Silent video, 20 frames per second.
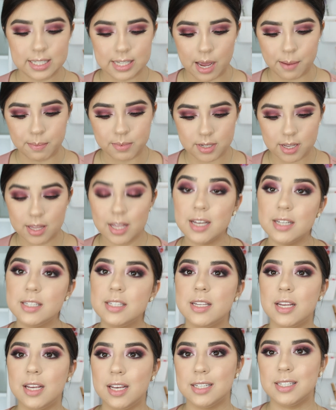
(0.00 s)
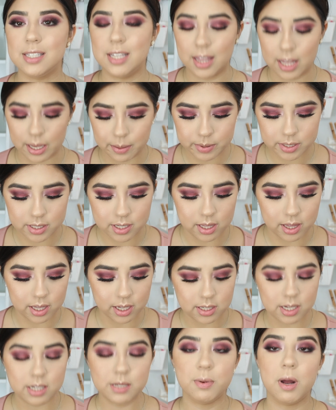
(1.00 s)
step to this is the lips.
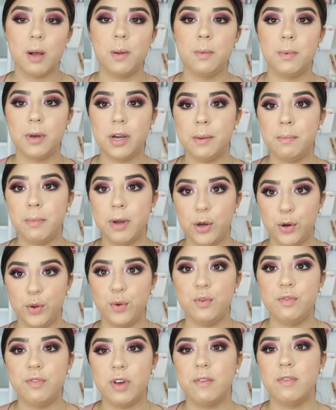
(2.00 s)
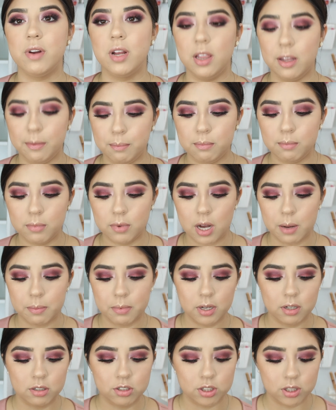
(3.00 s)
This has probably become my new favorite lip
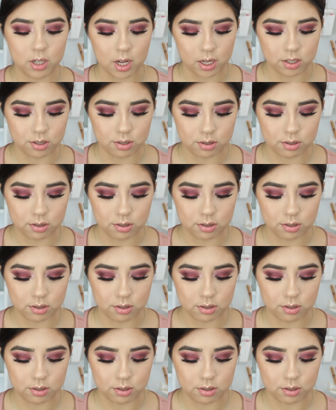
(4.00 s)
combination.